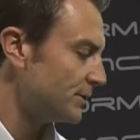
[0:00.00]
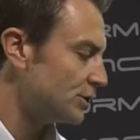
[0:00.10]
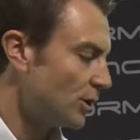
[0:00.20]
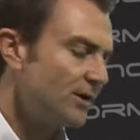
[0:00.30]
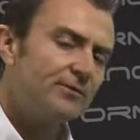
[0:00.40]

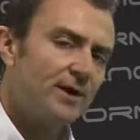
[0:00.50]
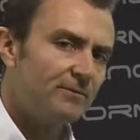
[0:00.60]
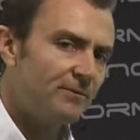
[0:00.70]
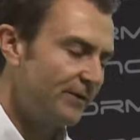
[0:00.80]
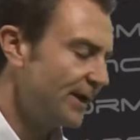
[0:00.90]

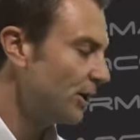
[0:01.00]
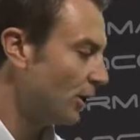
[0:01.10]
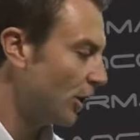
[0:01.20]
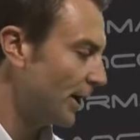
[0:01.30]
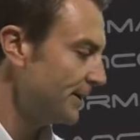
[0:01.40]
diaphragm finger
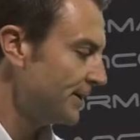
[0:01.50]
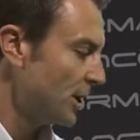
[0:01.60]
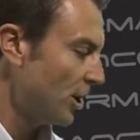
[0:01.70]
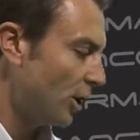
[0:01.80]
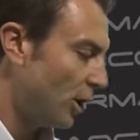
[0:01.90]
height
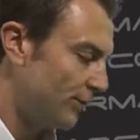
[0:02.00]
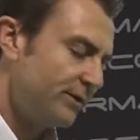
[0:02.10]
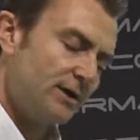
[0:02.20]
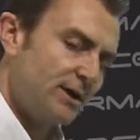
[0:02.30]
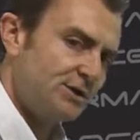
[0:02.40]
of
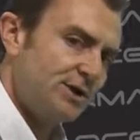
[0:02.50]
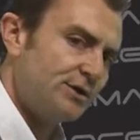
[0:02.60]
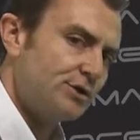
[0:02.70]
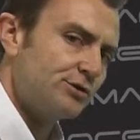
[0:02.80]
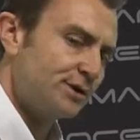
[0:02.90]
the Clutch
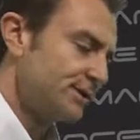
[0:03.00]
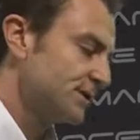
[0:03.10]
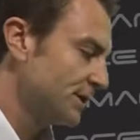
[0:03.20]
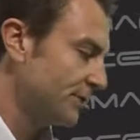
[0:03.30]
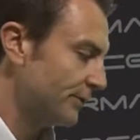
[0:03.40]

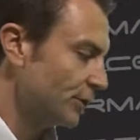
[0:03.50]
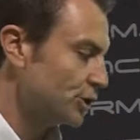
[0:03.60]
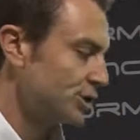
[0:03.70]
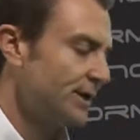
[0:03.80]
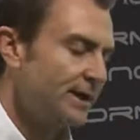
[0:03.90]
Industries
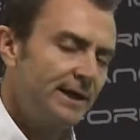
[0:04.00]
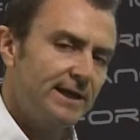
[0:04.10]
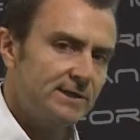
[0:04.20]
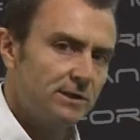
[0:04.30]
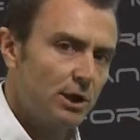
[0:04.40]
version
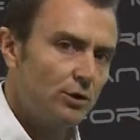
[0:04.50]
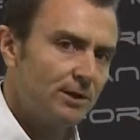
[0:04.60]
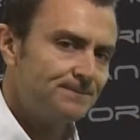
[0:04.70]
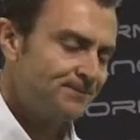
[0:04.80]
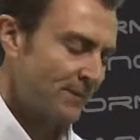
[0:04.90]
is
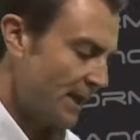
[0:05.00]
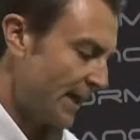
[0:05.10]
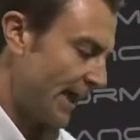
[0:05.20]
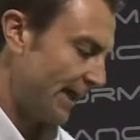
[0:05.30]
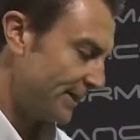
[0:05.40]
lower, and